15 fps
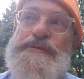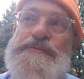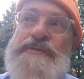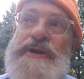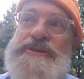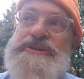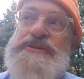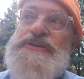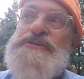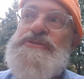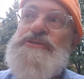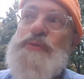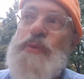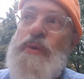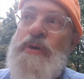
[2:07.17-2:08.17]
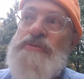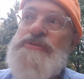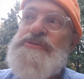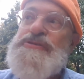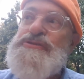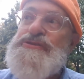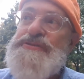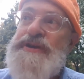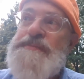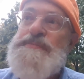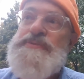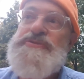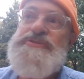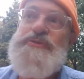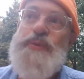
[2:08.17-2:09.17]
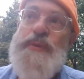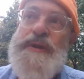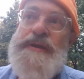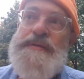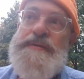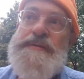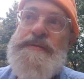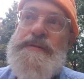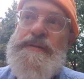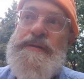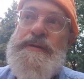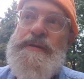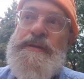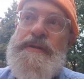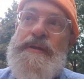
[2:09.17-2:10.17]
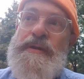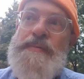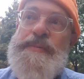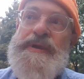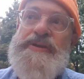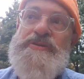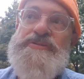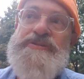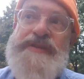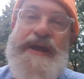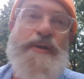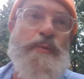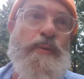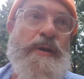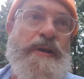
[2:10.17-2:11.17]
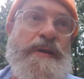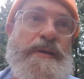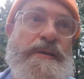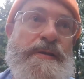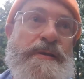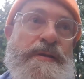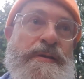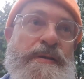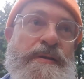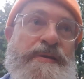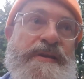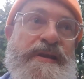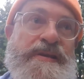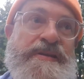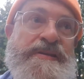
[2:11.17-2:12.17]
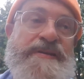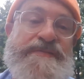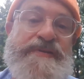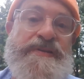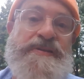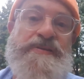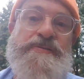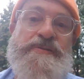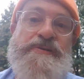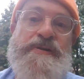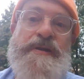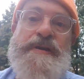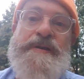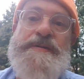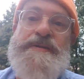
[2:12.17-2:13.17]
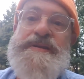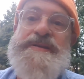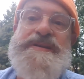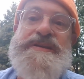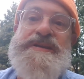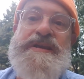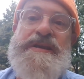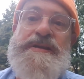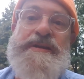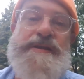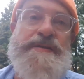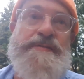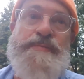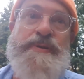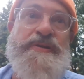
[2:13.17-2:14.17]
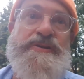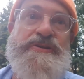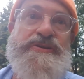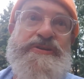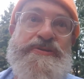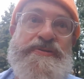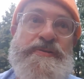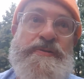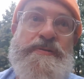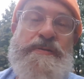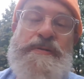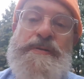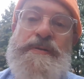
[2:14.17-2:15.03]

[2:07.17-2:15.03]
The Russians want Trump to win because that way they can defeat Ukraine. It's sickening, but it's true.